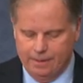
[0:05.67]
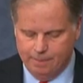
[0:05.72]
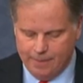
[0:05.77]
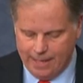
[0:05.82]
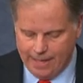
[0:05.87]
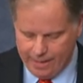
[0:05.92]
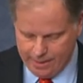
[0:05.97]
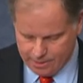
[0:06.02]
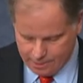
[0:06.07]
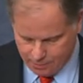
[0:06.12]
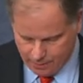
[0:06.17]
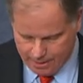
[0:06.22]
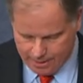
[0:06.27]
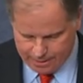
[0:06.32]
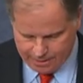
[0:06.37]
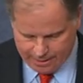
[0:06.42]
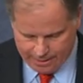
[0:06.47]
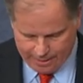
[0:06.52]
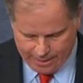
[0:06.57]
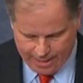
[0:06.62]
by
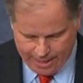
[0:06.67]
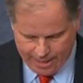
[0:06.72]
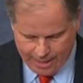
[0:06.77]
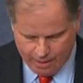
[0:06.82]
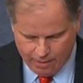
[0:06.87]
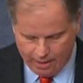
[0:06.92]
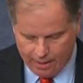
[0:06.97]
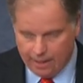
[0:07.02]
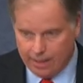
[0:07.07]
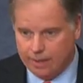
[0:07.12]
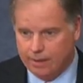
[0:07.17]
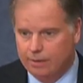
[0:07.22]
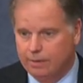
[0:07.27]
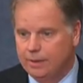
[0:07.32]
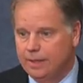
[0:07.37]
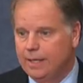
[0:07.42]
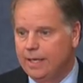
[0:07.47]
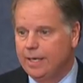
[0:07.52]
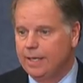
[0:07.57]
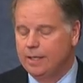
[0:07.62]
expressing how honored
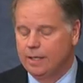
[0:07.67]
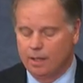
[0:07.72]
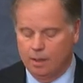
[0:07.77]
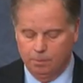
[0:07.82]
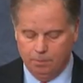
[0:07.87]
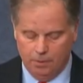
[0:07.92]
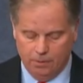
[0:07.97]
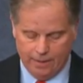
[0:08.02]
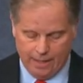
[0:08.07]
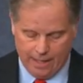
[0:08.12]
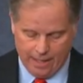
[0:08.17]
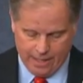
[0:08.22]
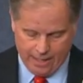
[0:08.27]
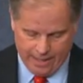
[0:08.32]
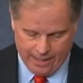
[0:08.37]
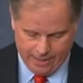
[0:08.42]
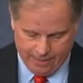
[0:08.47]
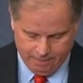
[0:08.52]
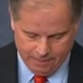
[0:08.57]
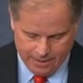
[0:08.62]
and humbled I
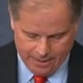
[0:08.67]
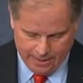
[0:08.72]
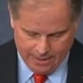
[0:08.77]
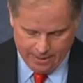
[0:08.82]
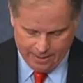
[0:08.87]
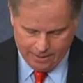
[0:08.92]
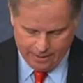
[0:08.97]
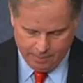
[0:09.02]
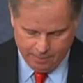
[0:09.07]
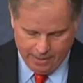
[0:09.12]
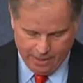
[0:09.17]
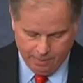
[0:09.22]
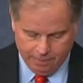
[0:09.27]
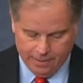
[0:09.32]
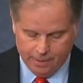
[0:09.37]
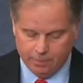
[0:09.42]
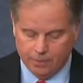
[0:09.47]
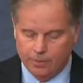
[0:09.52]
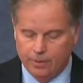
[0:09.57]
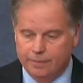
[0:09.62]
am to be a
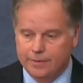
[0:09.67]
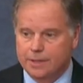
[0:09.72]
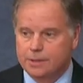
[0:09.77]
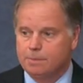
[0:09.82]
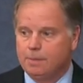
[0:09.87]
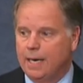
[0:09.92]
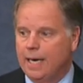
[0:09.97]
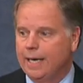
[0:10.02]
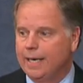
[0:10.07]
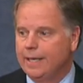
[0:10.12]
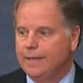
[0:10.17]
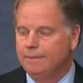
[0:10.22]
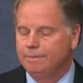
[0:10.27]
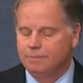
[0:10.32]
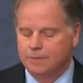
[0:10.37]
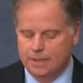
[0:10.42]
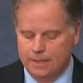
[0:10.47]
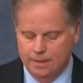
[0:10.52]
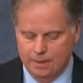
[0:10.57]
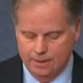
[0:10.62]
member of this body
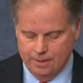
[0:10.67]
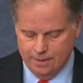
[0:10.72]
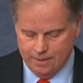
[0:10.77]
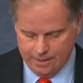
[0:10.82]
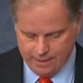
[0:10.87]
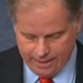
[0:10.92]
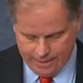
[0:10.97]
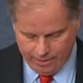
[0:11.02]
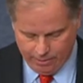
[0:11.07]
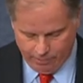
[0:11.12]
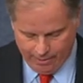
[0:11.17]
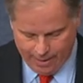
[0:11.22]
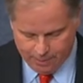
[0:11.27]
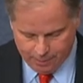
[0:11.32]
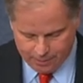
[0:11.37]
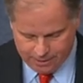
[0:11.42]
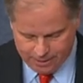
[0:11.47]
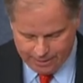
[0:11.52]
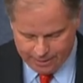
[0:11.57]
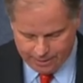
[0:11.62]
and to
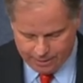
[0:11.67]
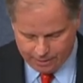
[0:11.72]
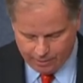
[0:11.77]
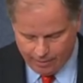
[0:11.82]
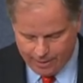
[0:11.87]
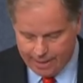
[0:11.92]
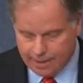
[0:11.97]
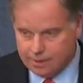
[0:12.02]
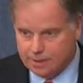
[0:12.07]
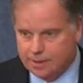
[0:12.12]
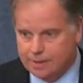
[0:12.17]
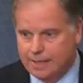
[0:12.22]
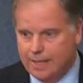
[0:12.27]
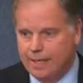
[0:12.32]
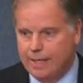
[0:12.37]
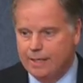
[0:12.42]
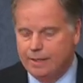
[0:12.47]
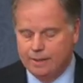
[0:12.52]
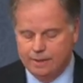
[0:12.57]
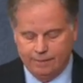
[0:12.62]
represent the great
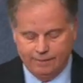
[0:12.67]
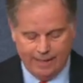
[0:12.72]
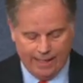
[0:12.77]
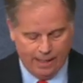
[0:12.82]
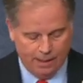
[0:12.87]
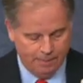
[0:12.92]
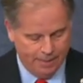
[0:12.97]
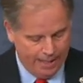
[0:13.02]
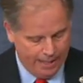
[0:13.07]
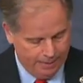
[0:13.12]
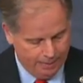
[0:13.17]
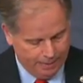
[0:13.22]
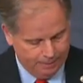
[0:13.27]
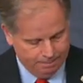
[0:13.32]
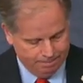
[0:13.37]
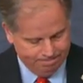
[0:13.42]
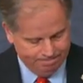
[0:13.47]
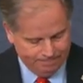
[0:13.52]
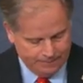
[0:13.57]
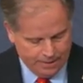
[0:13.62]
state of Alabama.
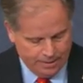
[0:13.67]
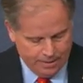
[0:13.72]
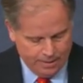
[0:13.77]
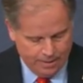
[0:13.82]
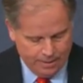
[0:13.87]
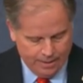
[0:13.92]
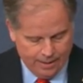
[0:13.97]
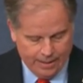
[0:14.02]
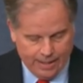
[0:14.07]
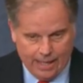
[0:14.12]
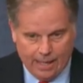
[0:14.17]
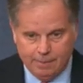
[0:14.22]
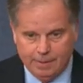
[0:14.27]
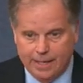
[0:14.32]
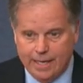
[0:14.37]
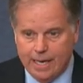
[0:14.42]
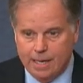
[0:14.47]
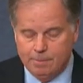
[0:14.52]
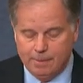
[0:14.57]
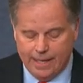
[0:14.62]
I
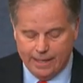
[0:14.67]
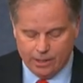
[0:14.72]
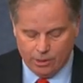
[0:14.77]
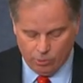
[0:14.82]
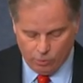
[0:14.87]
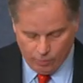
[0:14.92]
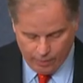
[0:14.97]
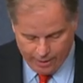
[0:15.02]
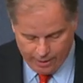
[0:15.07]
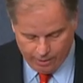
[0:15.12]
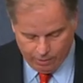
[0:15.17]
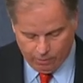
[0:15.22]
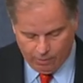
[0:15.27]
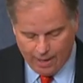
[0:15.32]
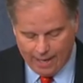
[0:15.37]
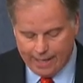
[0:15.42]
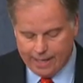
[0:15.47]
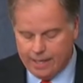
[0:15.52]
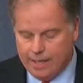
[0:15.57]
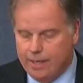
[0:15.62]
began my career
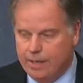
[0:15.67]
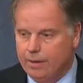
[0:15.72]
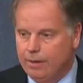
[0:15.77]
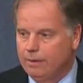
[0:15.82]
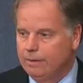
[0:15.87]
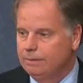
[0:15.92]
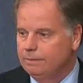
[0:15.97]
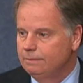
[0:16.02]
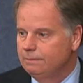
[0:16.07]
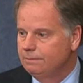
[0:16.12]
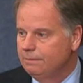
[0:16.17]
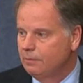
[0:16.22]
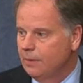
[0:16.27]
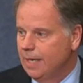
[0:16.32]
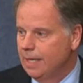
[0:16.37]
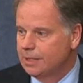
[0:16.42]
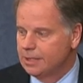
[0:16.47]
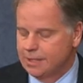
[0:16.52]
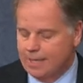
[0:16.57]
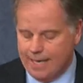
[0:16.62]
right here,
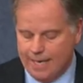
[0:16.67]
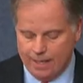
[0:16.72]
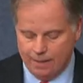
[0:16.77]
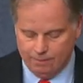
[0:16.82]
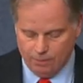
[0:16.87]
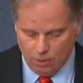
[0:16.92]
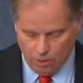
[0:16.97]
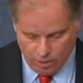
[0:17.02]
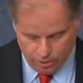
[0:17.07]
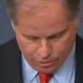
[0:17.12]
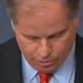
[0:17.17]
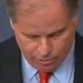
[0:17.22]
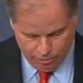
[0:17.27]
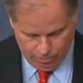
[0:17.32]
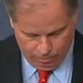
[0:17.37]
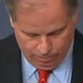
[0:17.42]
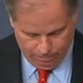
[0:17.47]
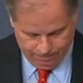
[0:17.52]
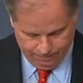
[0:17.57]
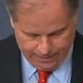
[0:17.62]
fresh out of law
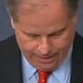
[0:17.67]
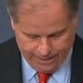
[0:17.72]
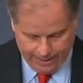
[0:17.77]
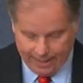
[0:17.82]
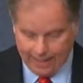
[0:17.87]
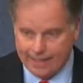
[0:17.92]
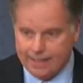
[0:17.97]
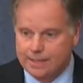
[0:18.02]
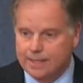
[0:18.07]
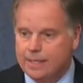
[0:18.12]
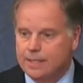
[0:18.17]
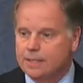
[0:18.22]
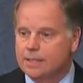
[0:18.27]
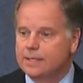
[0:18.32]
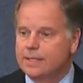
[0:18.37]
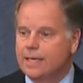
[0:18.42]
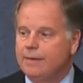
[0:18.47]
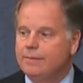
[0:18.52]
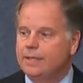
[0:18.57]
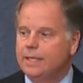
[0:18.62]
school, in
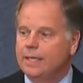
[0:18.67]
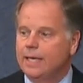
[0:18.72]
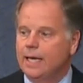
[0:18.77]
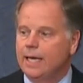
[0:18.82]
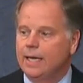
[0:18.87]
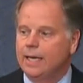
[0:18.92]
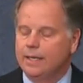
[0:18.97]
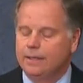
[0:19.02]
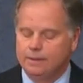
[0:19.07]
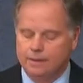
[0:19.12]
1979,